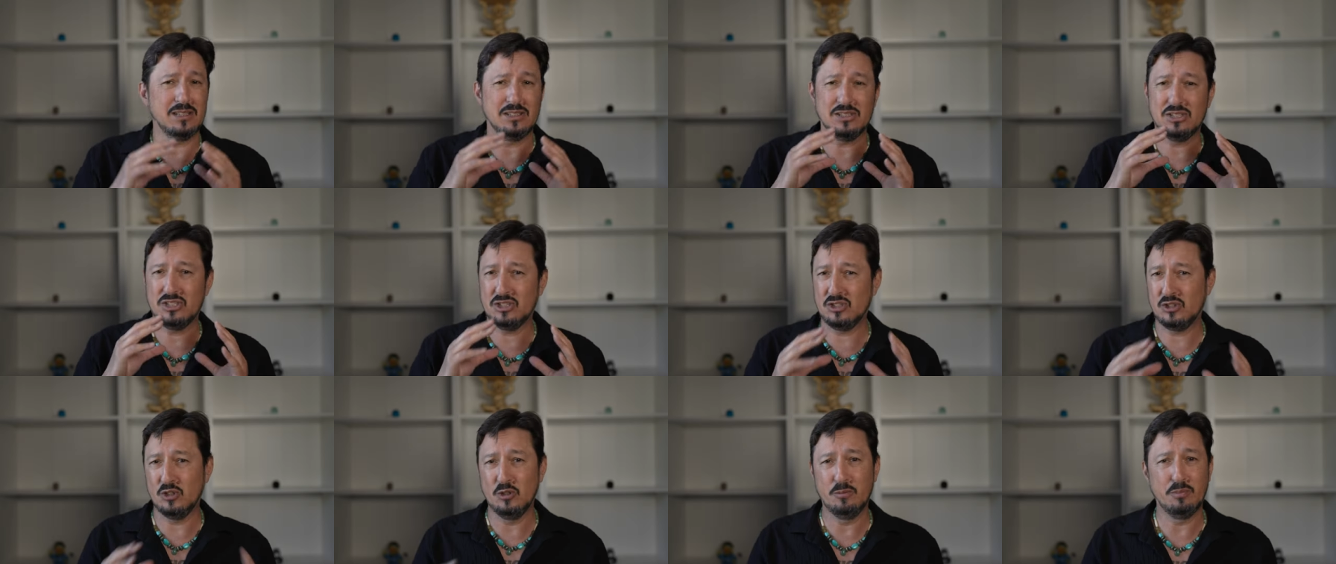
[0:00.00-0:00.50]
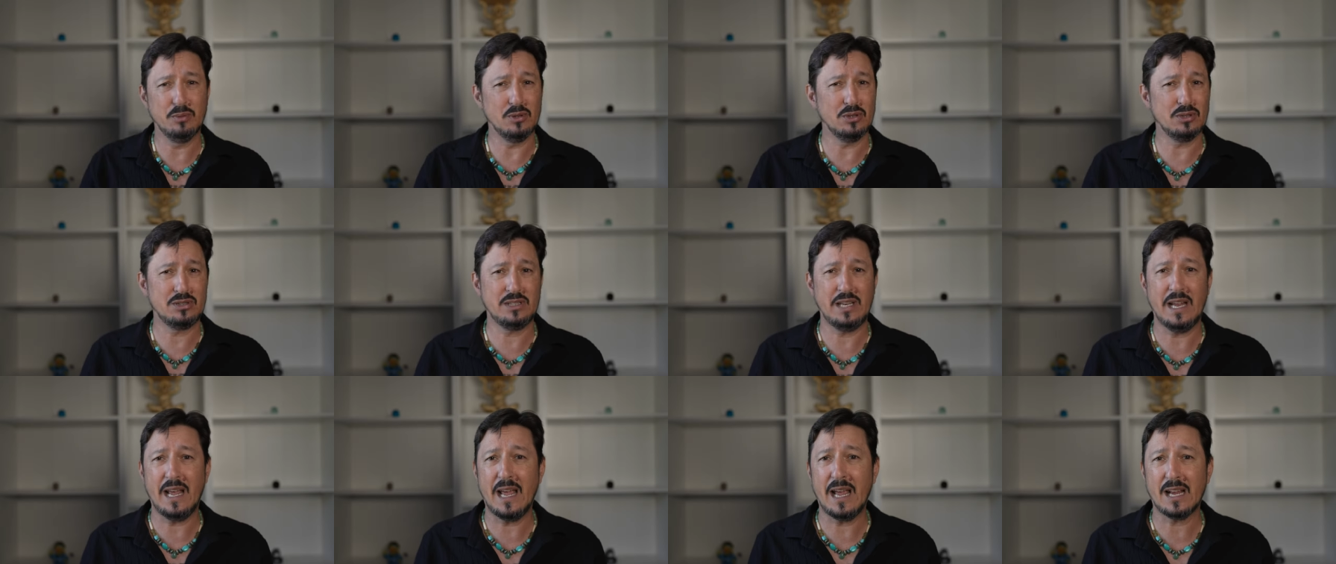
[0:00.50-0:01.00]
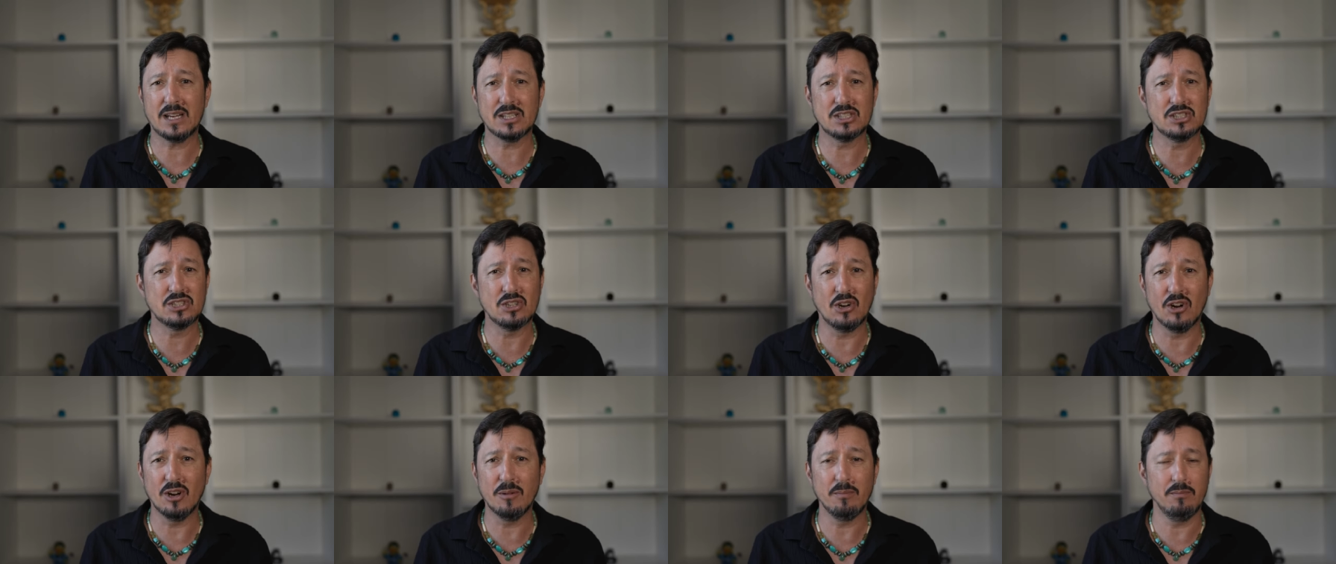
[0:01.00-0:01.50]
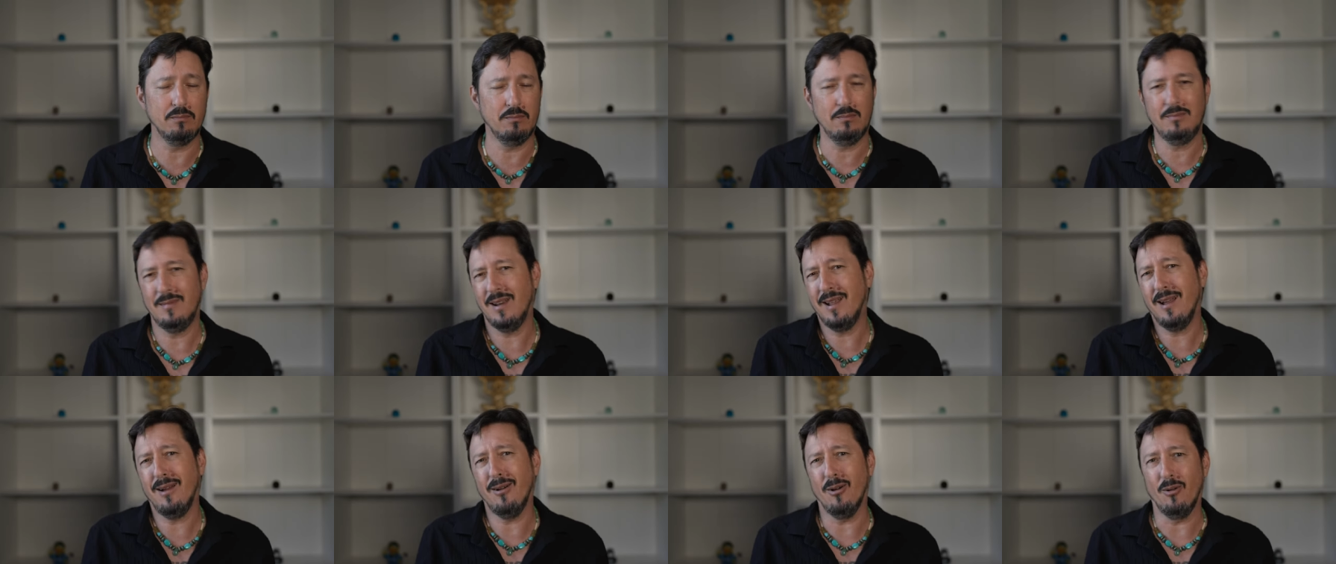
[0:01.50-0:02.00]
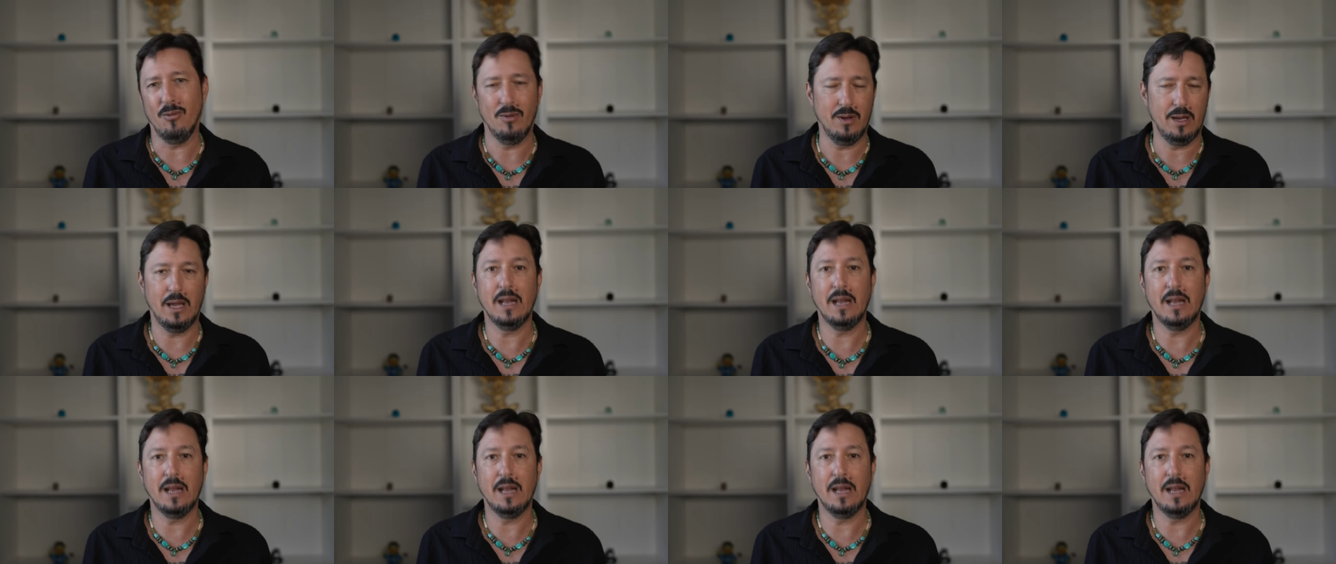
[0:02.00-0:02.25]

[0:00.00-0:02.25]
super tack sharp? No.